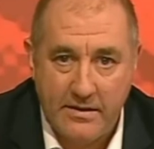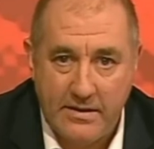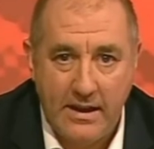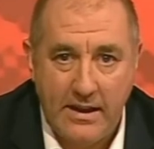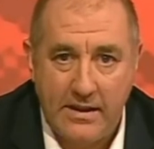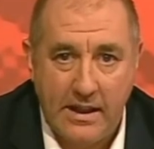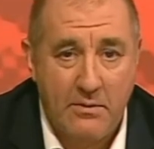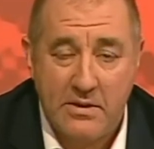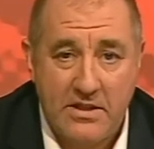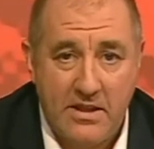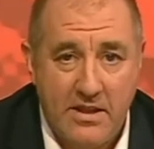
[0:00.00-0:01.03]
See, there
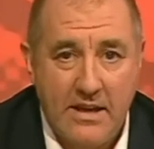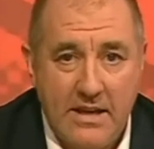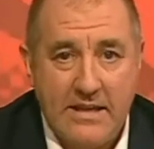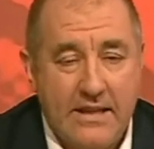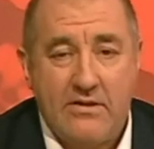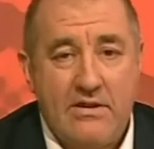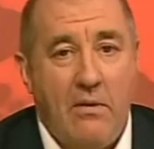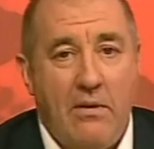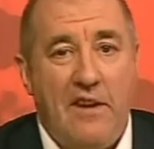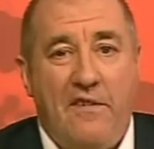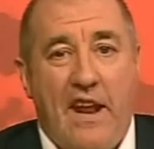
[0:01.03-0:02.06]
was no need
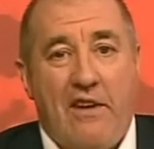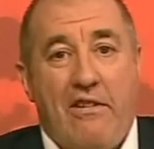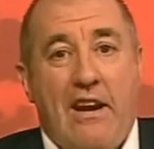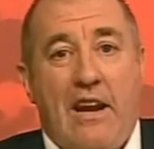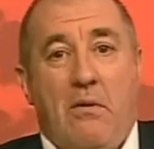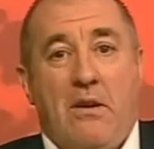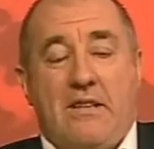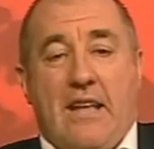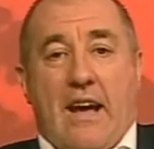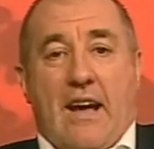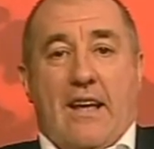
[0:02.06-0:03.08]
for that, really, was
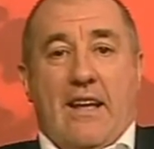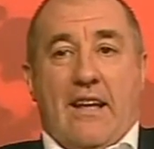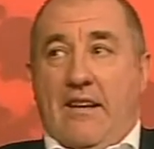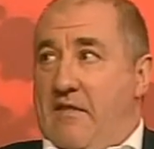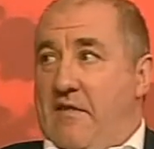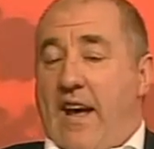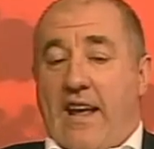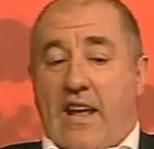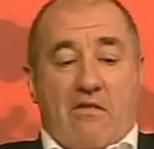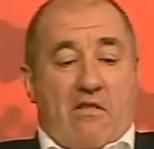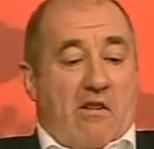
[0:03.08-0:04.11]
there?
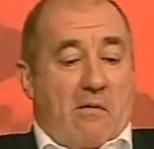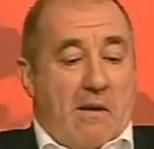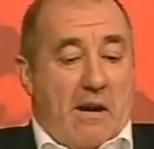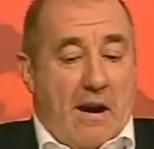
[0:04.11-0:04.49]
Thank you very